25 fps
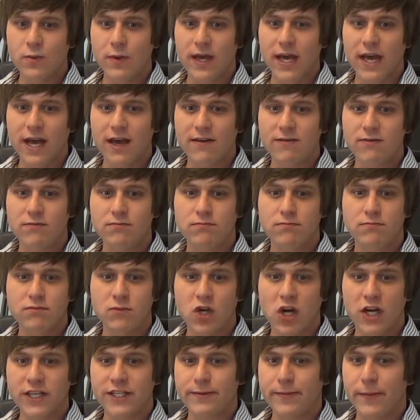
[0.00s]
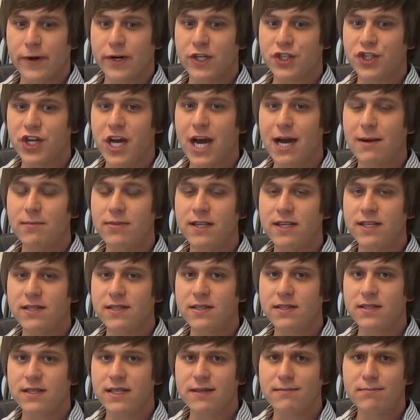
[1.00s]
We have customer and job
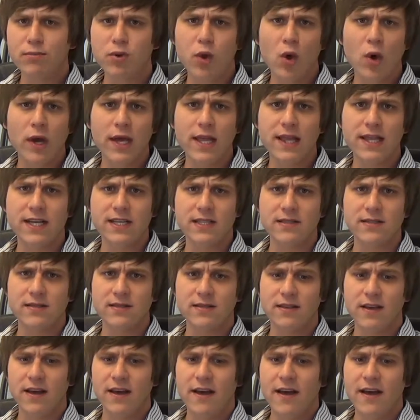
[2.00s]
list, employee list,